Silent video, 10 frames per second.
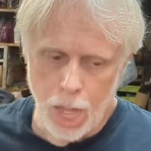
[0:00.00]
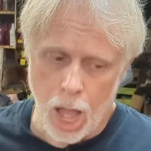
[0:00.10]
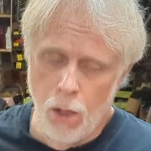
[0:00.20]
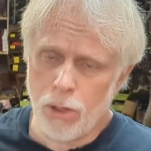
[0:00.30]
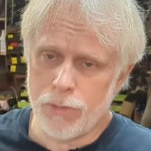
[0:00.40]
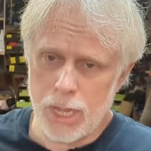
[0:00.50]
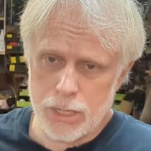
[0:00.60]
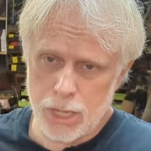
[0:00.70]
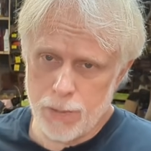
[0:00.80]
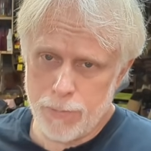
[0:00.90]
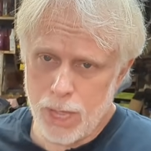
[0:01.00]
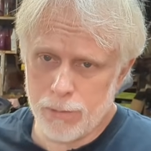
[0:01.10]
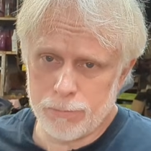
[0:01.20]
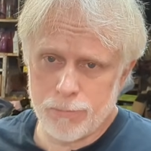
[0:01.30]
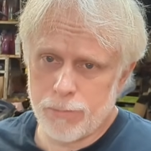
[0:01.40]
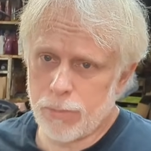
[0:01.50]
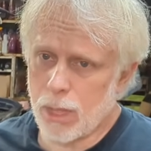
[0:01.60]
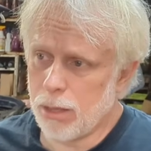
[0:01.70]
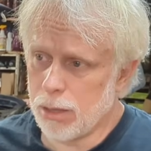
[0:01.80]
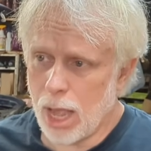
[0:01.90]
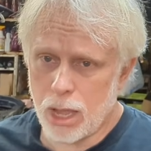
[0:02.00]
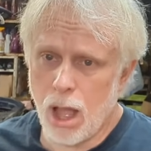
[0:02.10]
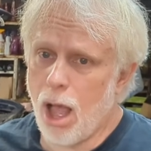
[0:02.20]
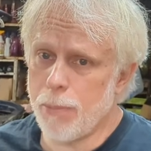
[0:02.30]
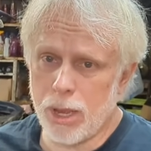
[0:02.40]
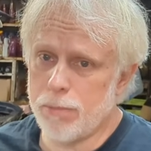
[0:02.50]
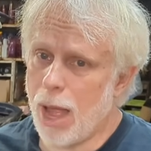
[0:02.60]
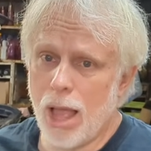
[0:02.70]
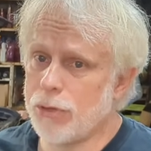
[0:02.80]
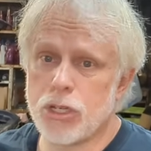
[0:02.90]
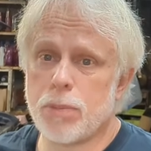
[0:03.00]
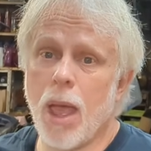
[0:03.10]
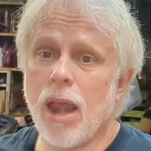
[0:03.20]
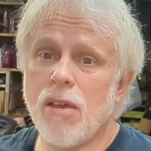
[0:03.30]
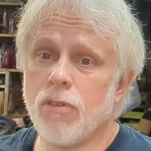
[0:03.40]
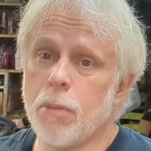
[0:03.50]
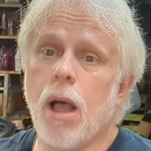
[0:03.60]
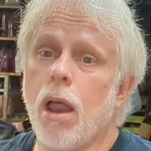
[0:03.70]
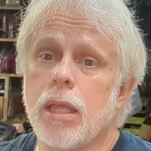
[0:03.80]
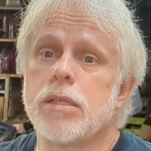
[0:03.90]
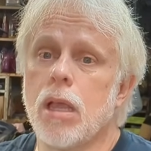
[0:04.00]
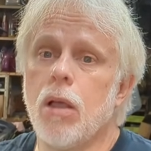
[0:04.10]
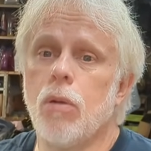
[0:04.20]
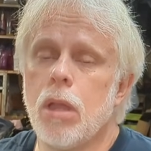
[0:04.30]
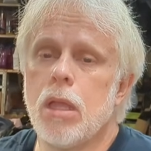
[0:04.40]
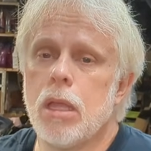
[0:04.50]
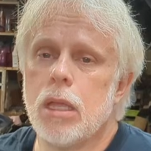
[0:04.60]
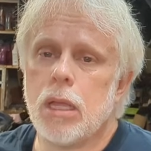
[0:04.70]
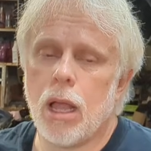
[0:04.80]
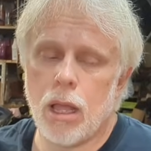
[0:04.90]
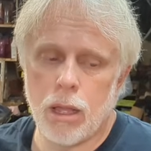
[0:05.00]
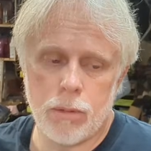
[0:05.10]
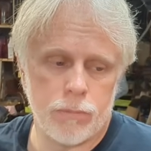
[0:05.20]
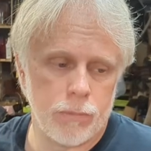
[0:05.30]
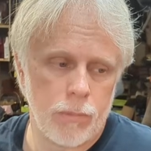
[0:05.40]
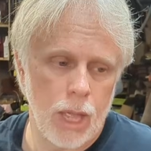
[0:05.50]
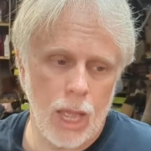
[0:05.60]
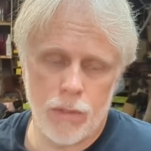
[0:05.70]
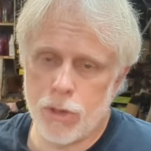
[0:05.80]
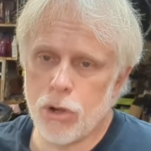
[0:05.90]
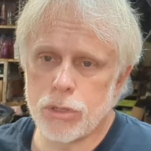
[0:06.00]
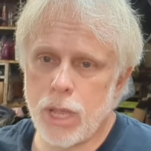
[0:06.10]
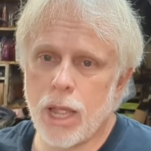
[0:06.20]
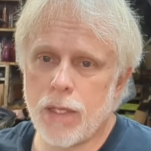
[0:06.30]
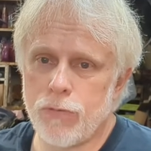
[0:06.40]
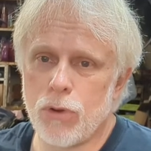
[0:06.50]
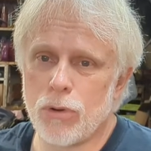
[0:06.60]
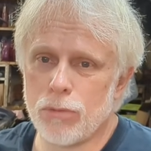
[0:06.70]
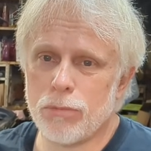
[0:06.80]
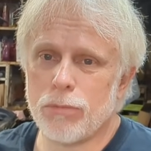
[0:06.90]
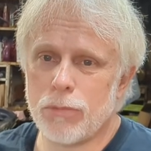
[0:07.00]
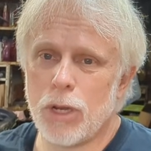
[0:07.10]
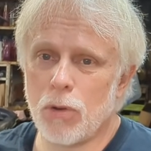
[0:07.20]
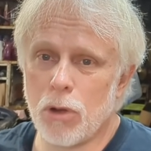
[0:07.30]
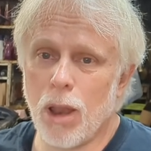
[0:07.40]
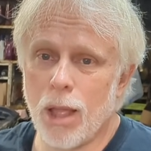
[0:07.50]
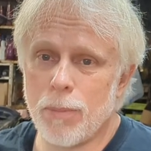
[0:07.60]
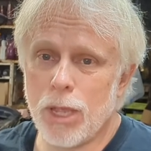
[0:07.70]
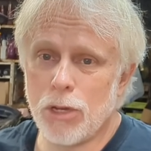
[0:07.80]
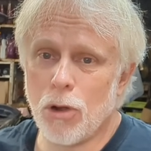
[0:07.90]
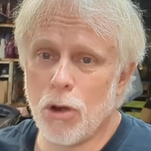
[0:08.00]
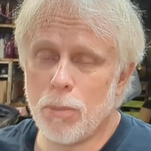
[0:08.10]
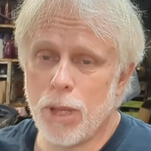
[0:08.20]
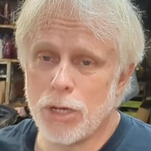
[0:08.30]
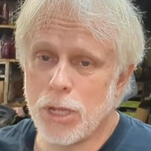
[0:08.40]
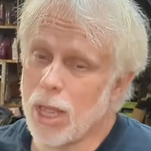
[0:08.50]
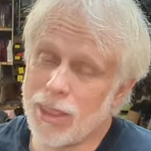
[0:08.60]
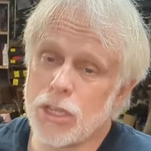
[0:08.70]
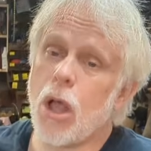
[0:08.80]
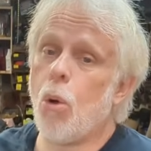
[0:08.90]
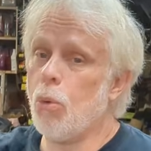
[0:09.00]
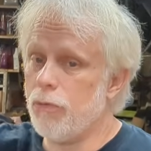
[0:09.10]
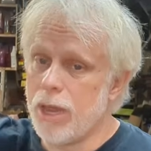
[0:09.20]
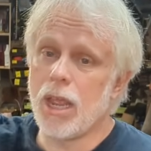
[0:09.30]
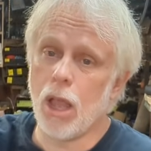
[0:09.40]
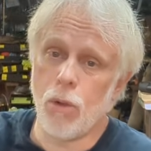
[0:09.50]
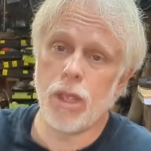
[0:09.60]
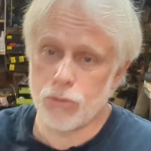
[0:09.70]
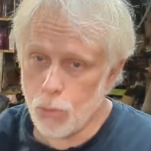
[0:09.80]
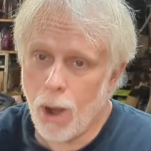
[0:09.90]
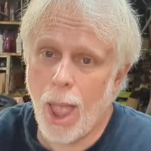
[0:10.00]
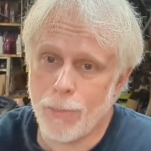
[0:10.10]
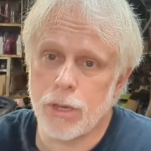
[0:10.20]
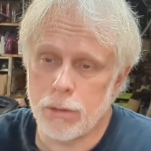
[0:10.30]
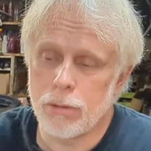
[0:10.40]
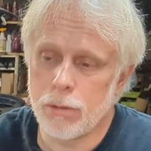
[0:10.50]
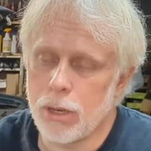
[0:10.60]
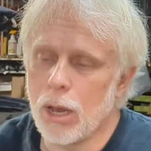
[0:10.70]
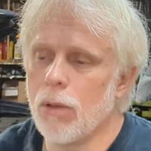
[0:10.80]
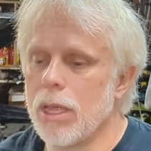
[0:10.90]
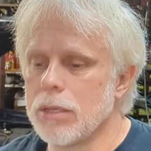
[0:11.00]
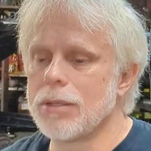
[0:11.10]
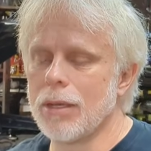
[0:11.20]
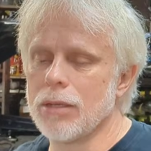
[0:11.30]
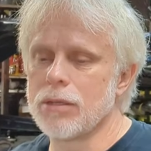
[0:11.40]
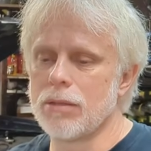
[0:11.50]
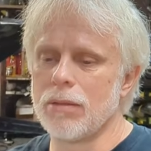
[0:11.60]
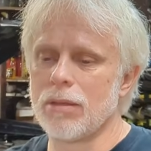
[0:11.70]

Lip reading: All of these have been like copied by just about everybody. So, and there's like, if you're like me, you're on a budget, and this whole video is wrapped, is